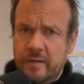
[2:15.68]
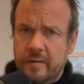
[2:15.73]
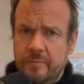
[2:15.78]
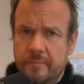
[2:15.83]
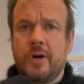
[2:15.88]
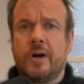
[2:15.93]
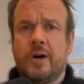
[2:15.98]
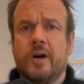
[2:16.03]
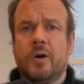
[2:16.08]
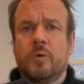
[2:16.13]

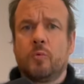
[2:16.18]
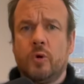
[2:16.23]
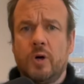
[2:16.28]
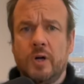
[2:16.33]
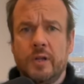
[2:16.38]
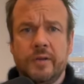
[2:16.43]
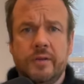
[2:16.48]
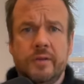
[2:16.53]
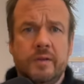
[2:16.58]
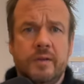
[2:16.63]
part
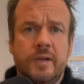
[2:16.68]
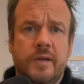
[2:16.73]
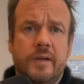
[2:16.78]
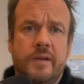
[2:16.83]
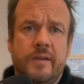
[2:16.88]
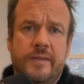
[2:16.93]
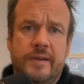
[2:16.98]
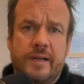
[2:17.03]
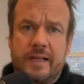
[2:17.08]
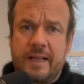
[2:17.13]
one,
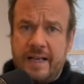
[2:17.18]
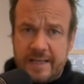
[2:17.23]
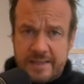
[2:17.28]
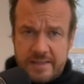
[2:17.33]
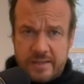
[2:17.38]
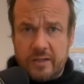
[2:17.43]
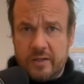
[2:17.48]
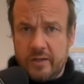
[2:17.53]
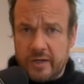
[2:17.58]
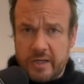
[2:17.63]
the
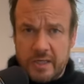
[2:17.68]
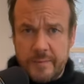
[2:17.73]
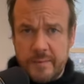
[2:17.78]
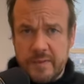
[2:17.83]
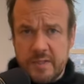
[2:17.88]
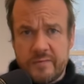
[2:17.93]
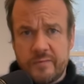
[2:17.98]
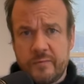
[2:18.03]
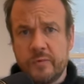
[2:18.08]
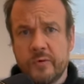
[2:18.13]
classical
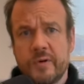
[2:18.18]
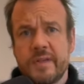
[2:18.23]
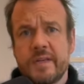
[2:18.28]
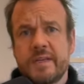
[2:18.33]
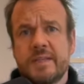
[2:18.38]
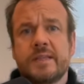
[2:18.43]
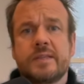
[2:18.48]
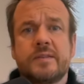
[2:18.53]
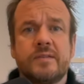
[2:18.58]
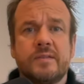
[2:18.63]
arguments for the
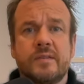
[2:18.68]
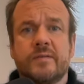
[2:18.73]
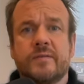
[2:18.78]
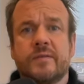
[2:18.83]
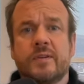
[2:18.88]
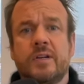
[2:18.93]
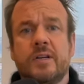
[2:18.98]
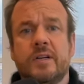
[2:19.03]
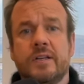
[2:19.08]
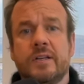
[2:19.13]
existence of
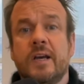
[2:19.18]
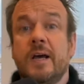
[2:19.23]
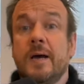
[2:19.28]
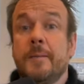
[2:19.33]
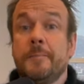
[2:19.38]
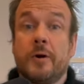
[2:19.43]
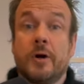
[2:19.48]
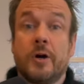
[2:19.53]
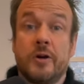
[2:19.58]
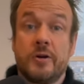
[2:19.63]
God.
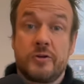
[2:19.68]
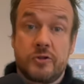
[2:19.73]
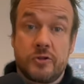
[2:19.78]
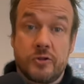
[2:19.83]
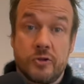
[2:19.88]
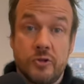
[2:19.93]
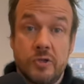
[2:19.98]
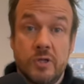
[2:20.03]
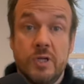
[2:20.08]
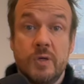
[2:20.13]
Part
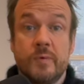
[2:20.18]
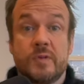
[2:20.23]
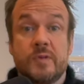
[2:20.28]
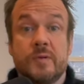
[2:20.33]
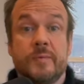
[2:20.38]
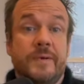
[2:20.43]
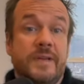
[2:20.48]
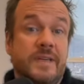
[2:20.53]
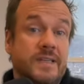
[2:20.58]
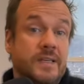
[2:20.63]
two, which
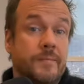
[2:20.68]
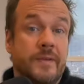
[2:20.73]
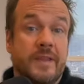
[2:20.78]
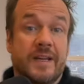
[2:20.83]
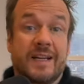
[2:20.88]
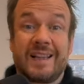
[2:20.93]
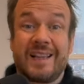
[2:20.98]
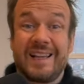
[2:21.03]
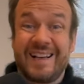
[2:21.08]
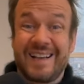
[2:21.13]
will be some of the
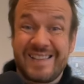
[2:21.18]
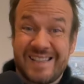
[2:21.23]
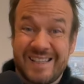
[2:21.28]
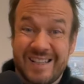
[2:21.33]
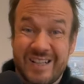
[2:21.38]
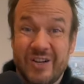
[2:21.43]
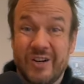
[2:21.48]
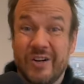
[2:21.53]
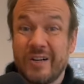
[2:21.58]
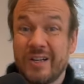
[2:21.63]
classic
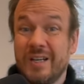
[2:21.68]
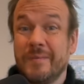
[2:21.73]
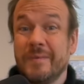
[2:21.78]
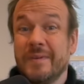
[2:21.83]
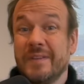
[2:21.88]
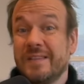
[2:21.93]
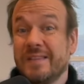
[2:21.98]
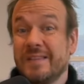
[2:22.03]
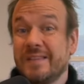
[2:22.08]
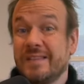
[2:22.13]

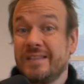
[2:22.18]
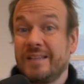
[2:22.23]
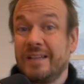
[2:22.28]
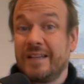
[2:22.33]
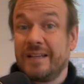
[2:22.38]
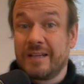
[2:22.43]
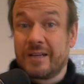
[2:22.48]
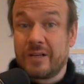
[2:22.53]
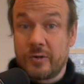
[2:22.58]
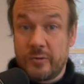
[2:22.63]
arguments
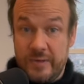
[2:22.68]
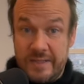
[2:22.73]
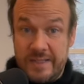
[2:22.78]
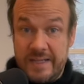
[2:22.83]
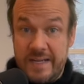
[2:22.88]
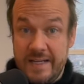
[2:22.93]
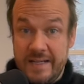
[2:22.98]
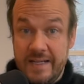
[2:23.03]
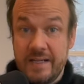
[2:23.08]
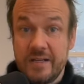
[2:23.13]

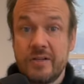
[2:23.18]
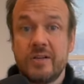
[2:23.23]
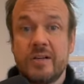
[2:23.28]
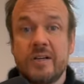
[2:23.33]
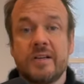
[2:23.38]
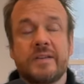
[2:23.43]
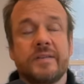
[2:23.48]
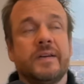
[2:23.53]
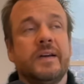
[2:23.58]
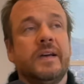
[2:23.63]
critiquing
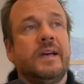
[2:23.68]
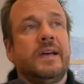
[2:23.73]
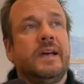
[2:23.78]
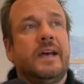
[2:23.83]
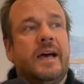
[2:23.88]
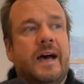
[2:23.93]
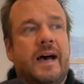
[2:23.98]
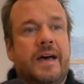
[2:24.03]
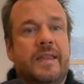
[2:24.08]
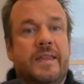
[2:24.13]
God.
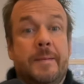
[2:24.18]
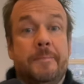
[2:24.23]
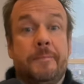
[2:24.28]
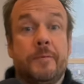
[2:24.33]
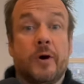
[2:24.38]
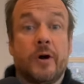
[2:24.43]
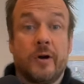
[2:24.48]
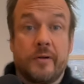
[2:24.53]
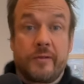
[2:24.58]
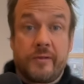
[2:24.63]
And then
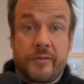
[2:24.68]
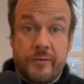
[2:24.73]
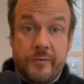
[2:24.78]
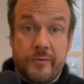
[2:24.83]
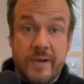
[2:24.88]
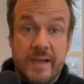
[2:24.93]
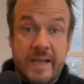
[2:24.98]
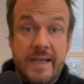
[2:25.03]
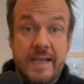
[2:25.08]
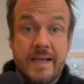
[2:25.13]
part
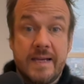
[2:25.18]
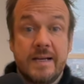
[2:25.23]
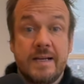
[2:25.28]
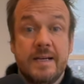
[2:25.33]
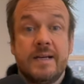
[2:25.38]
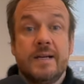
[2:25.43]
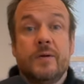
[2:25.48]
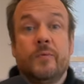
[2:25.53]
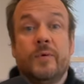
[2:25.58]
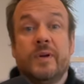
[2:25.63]
three,
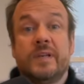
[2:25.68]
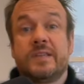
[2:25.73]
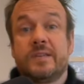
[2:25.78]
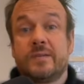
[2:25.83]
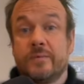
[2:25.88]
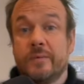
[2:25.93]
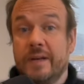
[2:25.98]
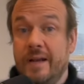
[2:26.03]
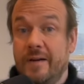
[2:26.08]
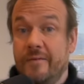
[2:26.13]
which
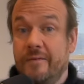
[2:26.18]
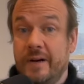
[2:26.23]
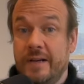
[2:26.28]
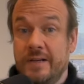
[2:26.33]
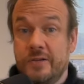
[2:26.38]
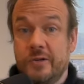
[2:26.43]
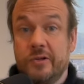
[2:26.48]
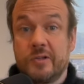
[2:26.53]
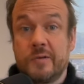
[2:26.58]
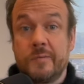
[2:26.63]
whenever I
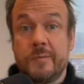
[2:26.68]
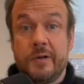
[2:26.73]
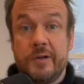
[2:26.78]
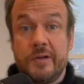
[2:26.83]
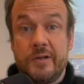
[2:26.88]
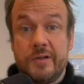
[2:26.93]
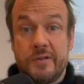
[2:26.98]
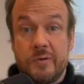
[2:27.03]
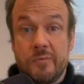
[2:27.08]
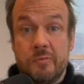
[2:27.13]
talk about it
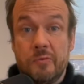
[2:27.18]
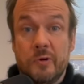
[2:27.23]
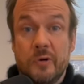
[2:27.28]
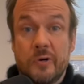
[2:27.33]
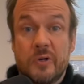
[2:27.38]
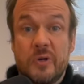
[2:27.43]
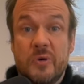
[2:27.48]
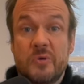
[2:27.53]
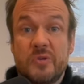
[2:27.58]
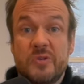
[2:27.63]
as a roller
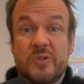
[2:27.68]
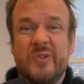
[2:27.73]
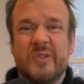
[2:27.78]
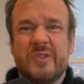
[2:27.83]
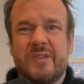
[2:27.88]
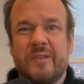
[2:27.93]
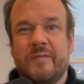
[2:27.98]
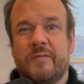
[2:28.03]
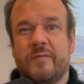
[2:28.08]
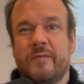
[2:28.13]
coaster, is
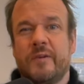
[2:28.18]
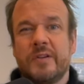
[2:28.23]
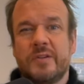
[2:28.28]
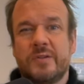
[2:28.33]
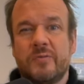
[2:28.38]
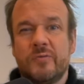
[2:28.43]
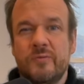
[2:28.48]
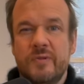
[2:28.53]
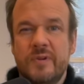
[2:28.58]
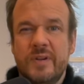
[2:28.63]
the first
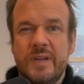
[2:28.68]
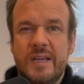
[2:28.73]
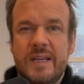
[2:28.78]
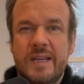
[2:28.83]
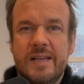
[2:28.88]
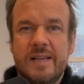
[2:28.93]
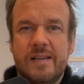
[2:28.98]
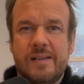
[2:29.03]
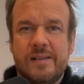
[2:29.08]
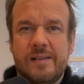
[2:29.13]

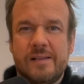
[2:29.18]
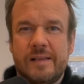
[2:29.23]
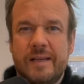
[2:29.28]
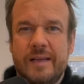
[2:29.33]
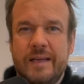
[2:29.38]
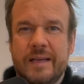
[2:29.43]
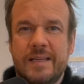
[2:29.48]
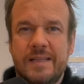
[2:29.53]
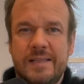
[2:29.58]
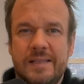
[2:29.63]
real
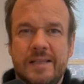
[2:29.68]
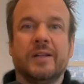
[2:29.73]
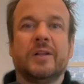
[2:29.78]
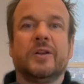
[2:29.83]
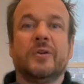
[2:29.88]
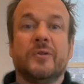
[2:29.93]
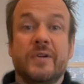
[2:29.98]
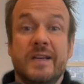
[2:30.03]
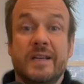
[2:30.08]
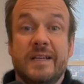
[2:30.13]

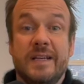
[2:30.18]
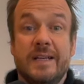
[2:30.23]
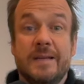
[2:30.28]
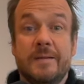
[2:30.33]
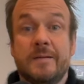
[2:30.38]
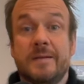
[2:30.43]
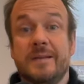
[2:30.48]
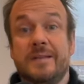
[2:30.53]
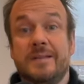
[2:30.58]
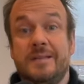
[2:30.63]

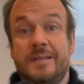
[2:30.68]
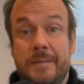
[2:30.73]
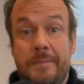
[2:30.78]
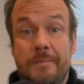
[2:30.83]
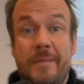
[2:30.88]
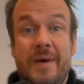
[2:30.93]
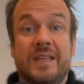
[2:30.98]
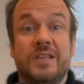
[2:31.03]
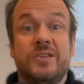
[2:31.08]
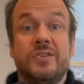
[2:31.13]
exhilarating
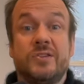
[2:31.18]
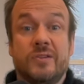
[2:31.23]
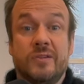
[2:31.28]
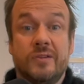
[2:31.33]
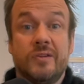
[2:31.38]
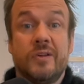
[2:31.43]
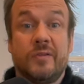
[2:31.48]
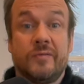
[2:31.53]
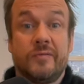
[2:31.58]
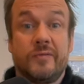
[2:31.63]

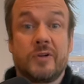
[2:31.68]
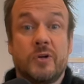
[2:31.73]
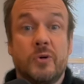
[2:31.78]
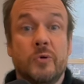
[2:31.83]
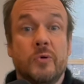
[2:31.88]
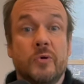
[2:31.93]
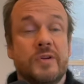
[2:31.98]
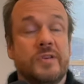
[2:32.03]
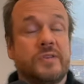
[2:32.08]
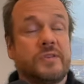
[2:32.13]
dimension of the
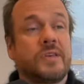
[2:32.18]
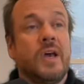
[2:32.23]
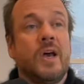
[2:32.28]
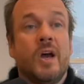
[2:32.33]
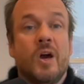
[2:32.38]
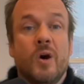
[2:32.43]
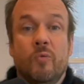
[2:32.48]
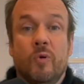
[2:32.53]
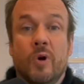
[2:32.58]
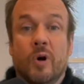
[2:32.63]
course,
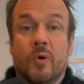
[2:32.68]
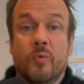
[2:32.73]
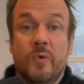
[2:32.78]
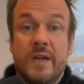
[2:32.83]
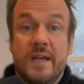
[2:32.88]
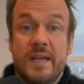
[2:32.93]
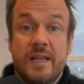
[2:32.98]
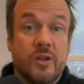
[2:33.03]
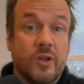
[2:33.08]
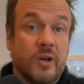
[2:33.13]
where
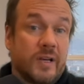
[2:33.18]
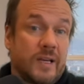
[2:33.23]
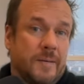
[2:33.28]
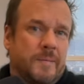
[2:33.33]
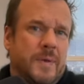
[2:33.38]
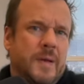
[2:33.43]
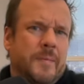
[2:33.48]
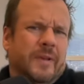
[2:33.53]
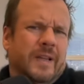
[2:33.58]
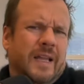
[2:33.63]
we look at
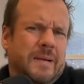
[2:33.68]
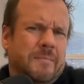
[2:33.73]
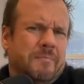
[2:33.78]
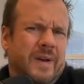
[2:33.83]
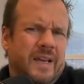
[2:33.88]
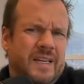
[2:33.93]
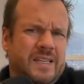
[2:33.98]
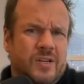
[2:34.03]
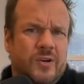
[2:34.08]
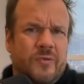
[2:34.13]
people like
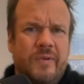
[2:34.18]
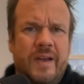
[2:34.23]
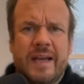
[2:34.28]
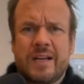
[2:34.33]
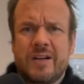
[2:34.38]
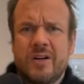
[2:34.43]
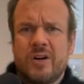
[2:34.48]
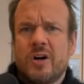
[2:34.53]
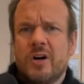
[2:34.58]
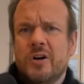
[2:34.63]
Meister
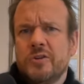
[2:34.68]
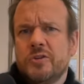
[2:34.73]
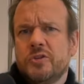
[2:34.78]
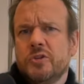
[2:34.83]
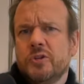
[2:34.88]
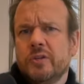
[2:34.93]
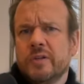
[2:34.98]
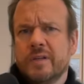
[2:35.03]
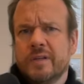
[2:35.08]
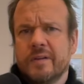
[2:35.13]
Eckhart,
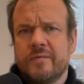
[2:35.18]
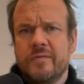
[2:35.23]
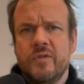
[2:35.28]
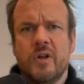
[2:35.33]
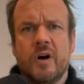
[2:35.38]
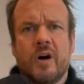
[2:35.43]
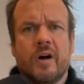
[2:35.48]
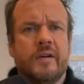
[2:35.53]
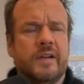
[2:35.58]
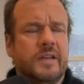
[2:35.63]
Julian of
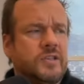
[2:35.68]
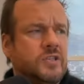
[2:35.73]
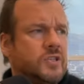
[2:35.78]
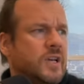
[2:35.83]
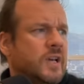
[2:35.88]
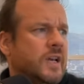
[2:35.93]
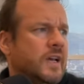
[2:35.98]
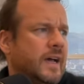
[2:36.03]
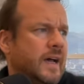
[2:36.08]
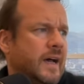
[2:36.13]
Norwich.
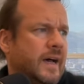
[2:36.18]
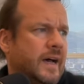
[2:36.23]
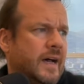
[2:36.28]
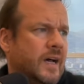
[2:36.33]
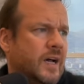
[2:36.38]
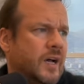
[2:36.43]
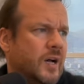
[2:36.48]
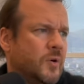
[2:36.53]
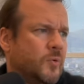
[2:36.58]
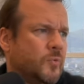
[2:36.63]

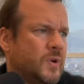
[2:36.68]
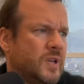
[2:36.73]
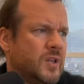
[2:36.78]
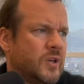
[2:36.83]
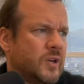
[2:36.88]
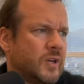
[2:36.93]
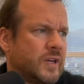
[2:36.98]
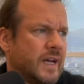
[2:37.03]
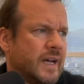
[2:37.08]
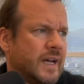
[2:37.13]
We
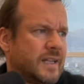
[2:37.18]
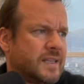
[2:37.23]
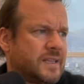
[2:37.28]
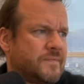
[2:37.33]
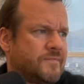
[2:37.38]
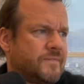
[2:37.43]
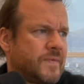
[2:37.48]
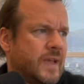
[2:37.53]
look at